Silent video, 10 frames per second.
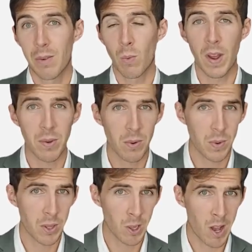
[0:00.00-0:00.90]
Whether
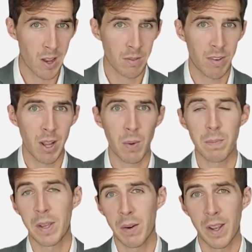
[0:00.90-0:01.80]
with a long
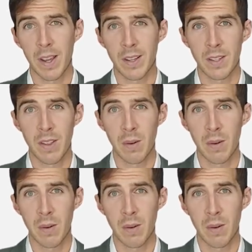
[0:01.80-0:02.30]
follow-up period